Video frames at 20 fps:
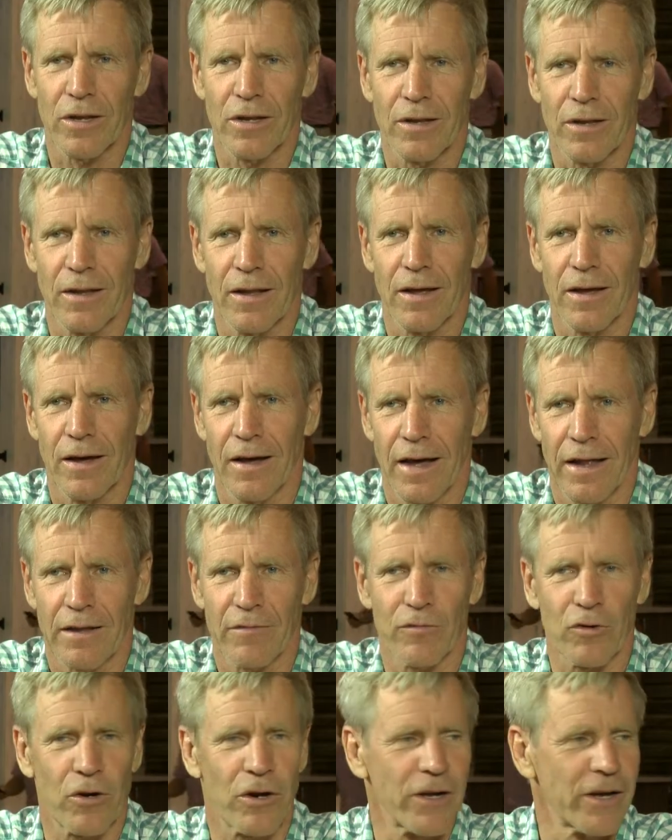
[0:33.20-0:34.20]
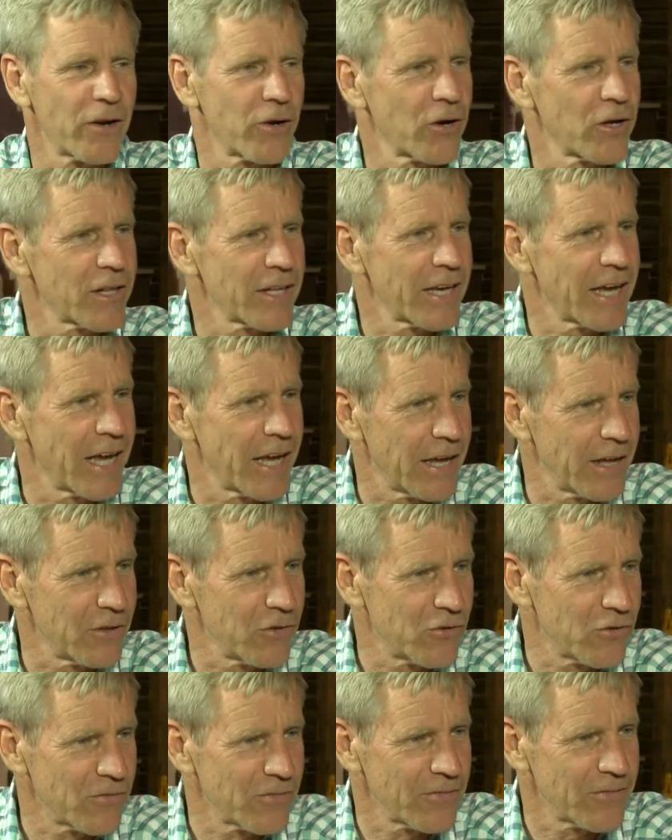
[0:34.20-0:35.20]
at a very early
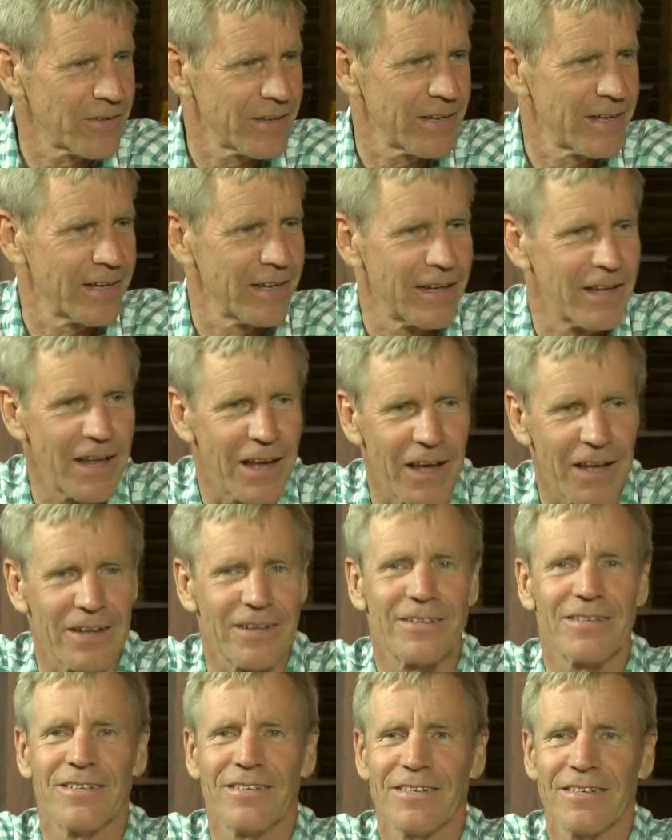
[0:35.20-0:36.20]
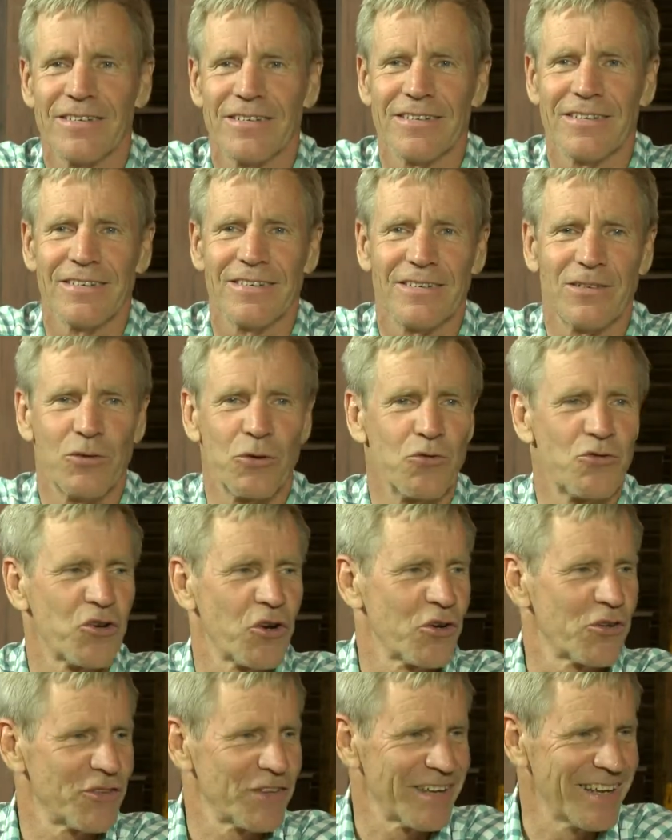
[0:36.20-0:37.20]
age in New
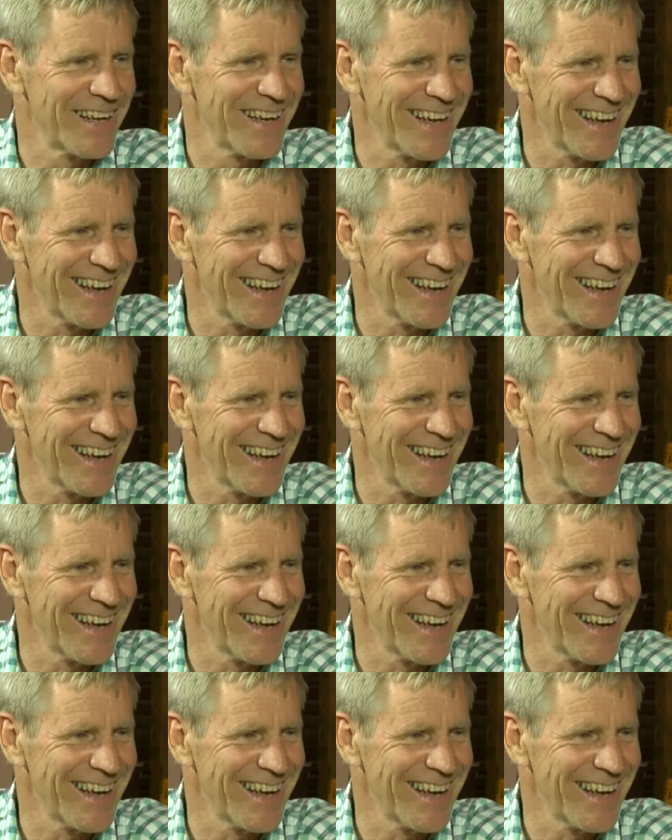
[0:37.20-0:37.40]
Jersey.